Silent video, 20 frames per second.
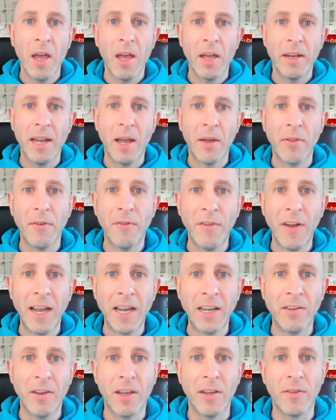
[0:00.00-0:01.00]
Now, the
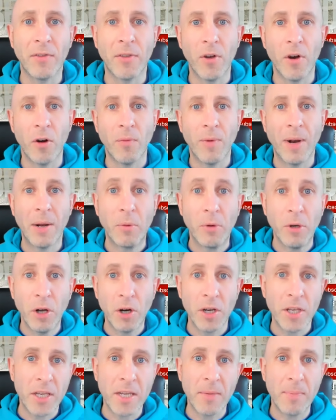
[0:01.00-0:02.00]
fact is that around
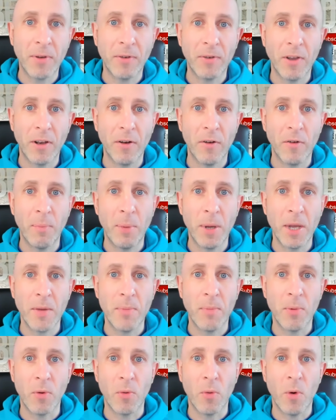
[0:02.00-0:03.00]
90% of
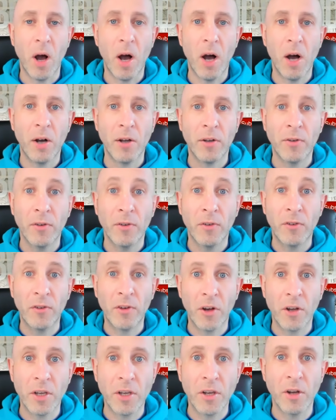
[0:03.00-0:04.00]
people are
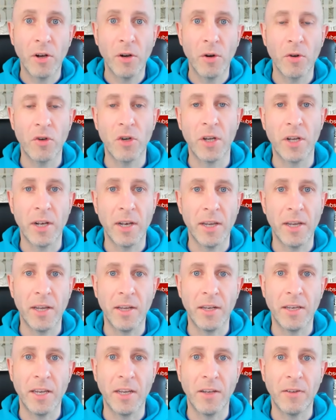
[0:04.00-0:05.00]
psychologically
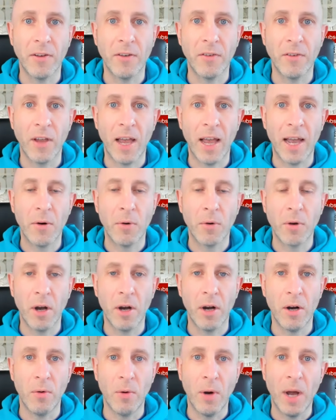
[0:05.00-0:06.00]
addicted to
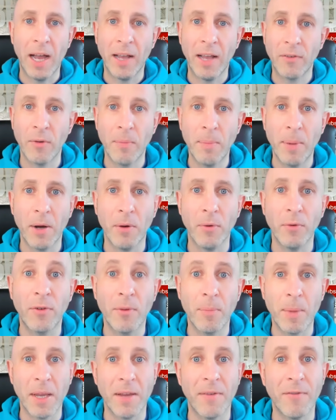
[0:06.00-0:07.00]
alcohol as opposed to
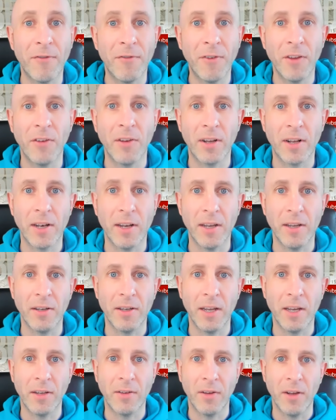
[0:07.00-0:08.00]
being physically
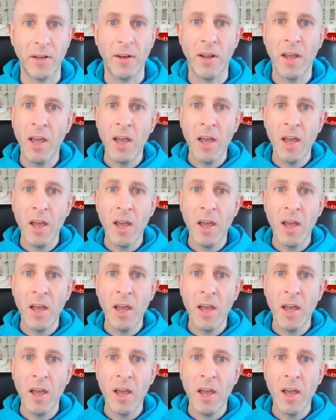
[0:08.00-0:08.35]
addicted.